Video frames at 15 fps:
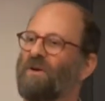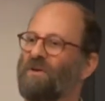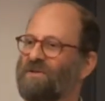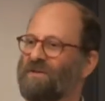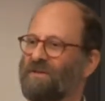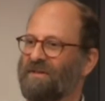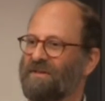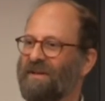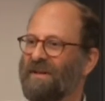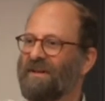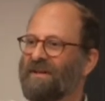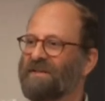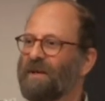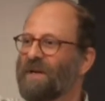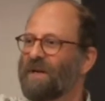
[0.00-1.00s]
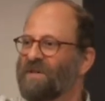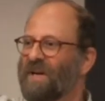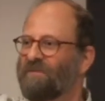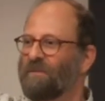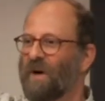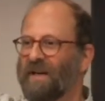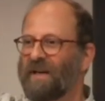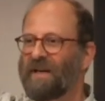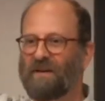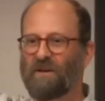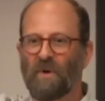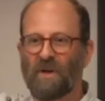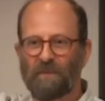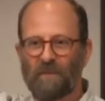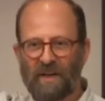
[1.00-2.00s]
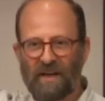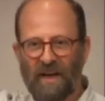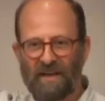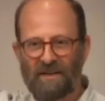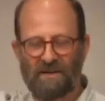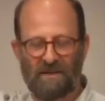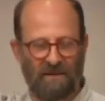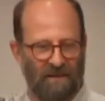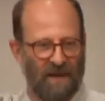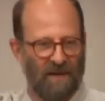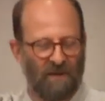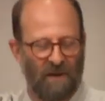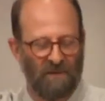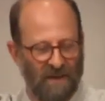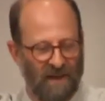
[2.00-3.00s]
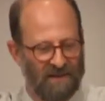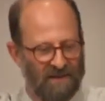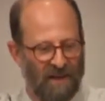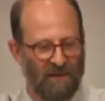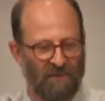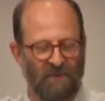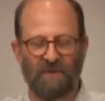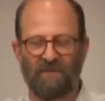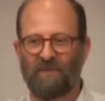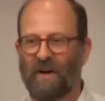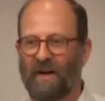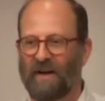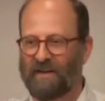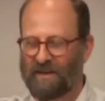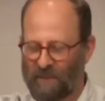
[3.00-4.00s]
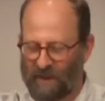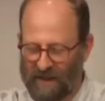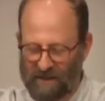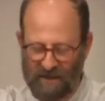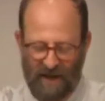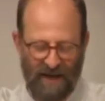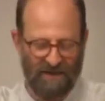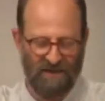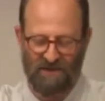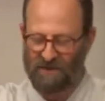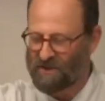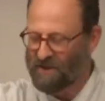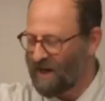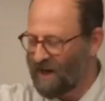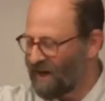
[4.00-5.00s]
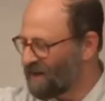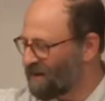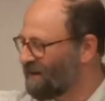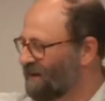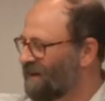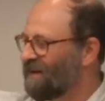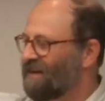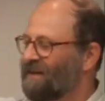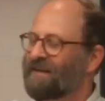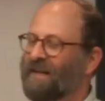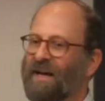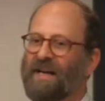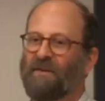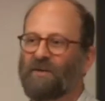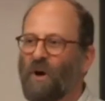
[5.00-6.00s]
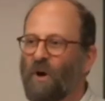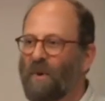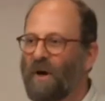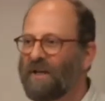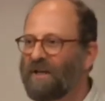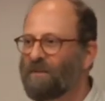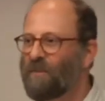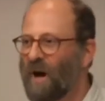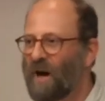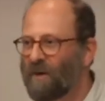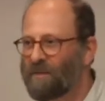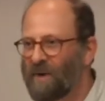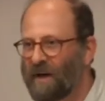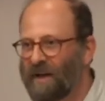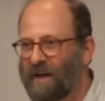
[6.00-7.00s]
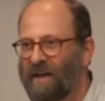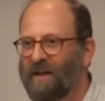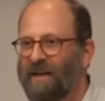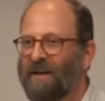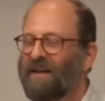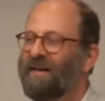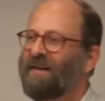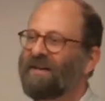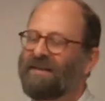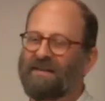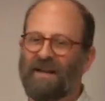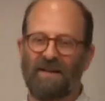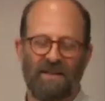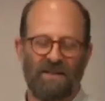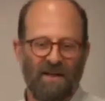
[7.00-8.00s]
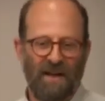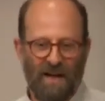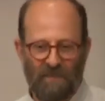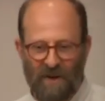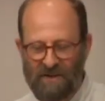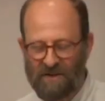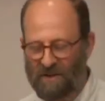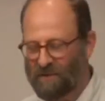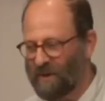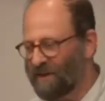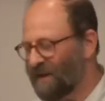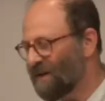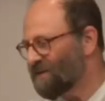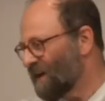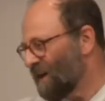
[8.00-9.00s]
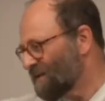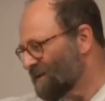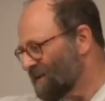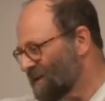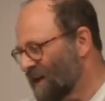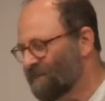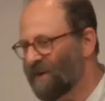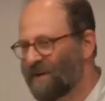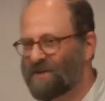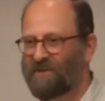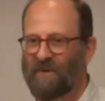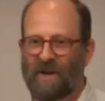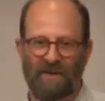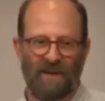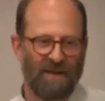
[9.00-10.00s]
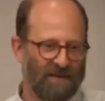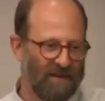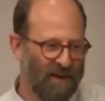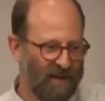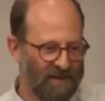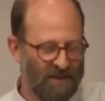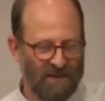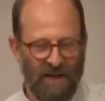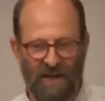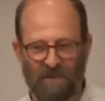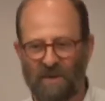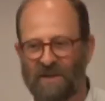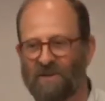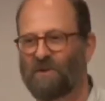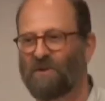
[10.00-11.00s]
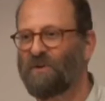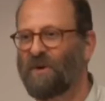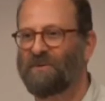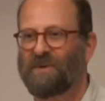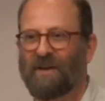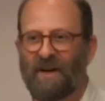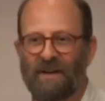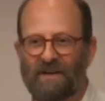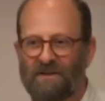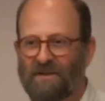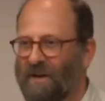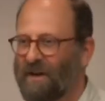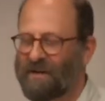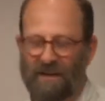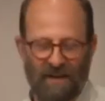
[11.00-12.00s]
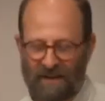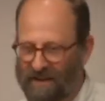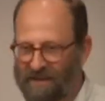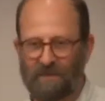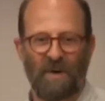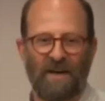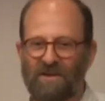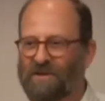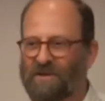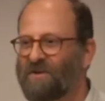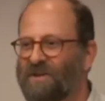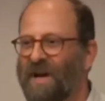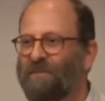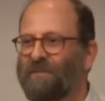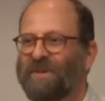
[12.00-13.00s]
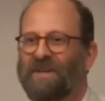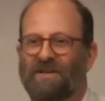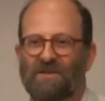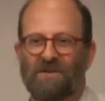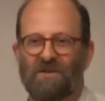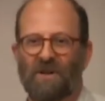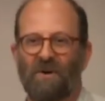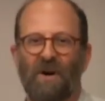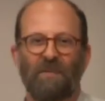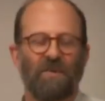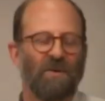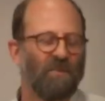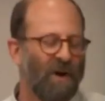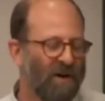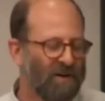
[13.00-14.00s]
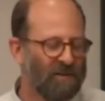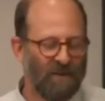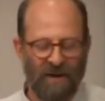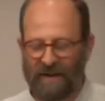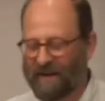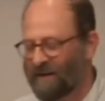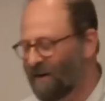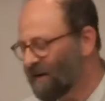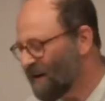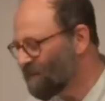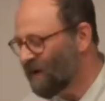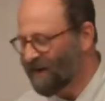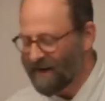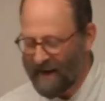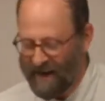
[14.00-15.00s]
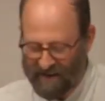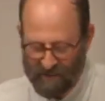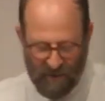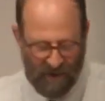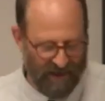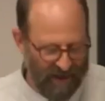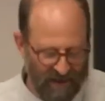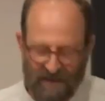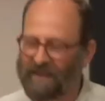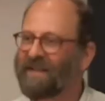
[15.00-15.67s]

coaster. Sometimes you have money, you win a big case, you have a $100,000 fee, fine. You paid your taxes, it's gone. Now you have no money, you're borrowing money. Now this guy pays you $3,000, this guy pays you $5,000, this guy pays you $200. You know, the money shows up, it doesn't show up. You borrow money, you don't have money, you have money.